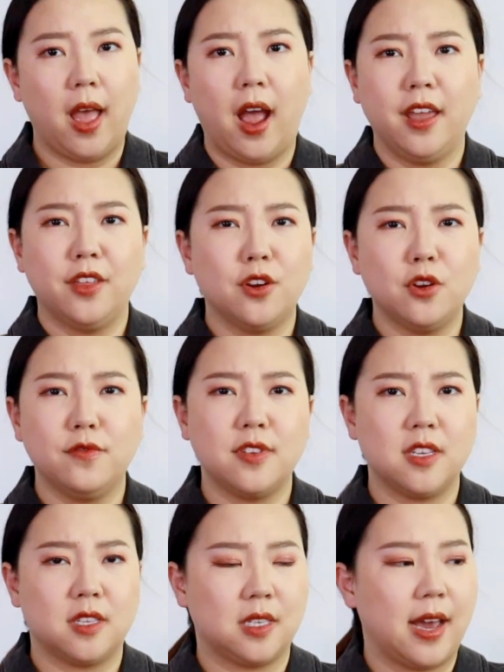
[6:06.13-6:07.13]
Either of
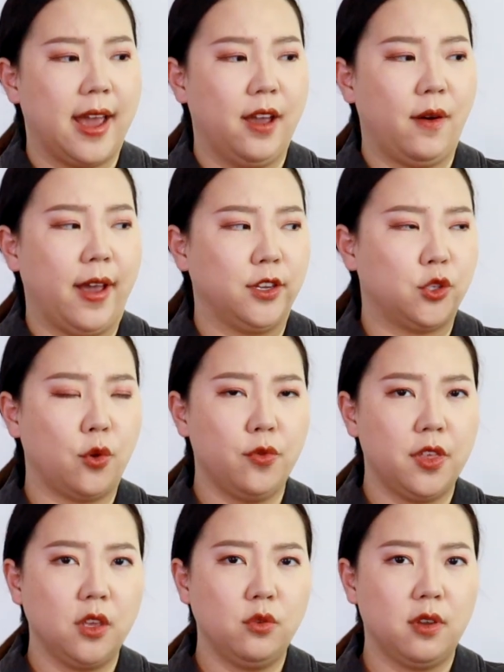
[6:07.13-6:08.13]
these style, I don't
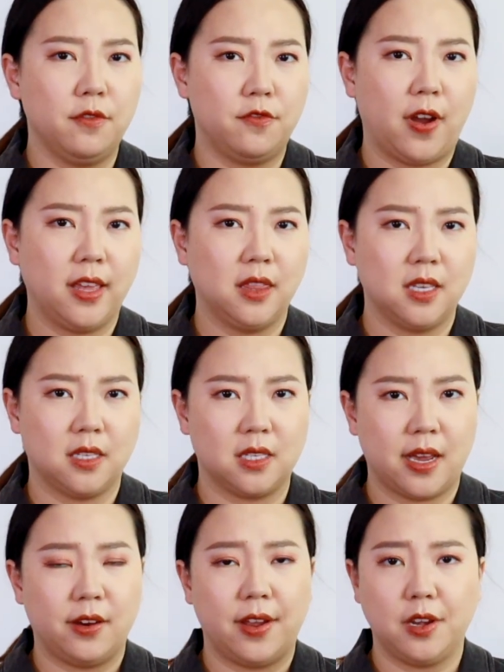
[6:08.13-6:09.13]
think you can find this
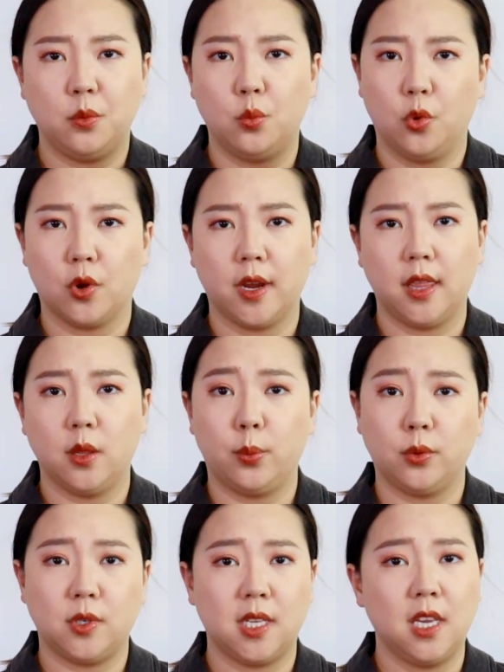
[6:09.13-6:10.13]
style anymore in the
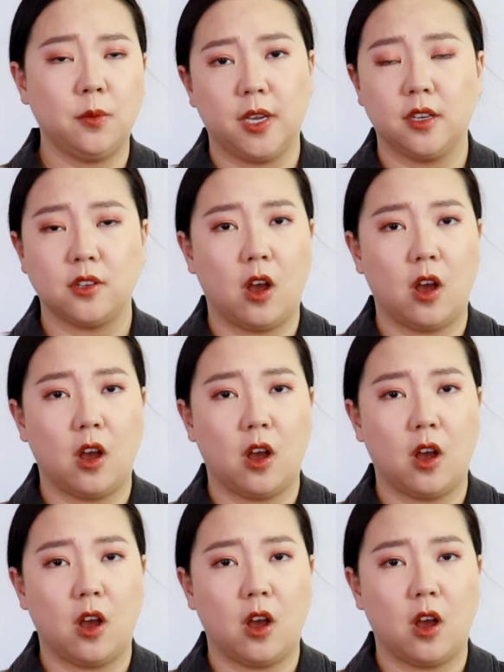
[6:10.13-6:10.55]
boutique because